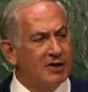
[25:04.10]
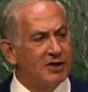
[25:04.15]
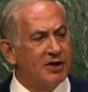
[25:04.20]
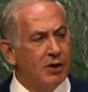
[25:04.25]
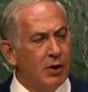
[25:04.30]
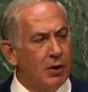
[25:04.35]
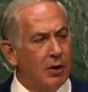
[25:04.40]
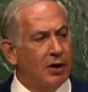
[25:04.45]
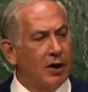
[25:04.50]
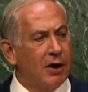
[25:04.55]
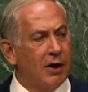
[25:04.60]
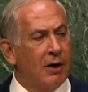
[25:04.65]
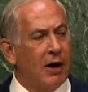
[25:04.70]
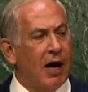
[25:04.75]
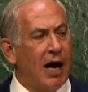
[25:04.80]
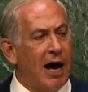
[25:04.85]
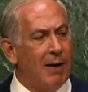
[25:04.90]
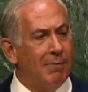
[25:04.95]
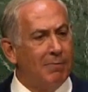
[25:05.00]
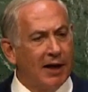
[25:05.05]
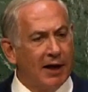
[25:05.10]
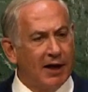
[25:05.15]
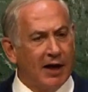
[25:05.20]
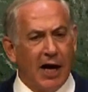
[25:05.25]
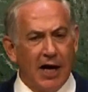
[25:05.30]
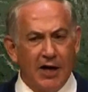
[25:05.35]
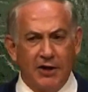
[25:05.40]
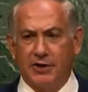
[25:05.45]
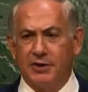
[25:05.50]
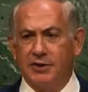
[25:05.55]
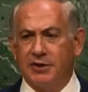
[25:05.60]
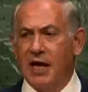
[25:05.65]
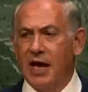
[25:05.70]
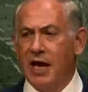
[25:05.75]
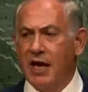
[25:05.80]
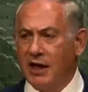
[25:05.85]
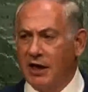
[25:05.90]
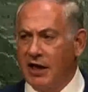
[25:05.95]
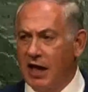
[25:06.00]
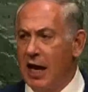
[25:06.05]
its nuclear obligations.
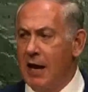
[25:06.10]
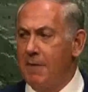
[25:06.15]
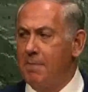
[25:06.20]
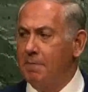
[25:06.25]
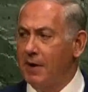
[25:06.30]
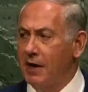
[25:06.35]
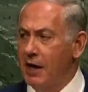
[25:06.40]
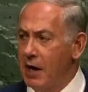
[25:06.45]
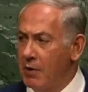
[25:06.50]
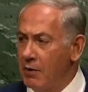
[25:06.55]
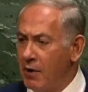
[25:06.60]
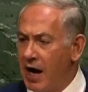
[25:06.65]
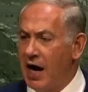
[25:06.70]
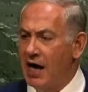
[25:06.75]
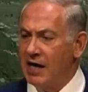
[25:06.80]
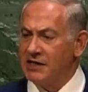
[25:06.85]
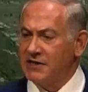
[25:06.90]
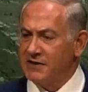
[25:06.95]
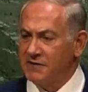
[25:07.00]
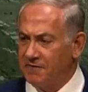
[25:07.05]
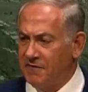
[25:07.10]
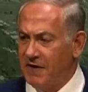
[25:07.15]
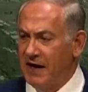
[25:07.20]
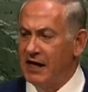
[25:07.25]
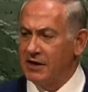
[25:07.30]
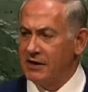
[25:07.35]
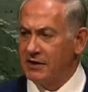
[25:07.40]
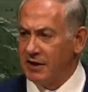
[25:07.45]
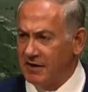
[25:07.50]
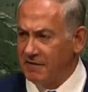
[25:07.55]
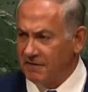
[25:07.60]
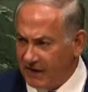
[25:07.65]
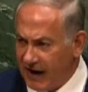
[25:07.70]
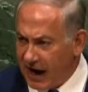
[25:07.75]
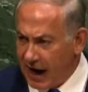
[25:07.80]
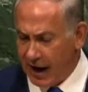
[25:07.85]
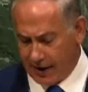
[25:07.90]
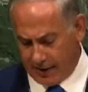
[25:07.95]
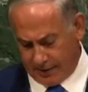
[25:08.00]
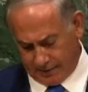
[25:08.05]
Keep Iran's feet to the
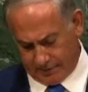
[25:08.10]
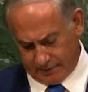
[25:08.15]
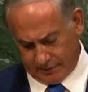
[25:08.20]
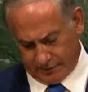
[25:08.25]
fire.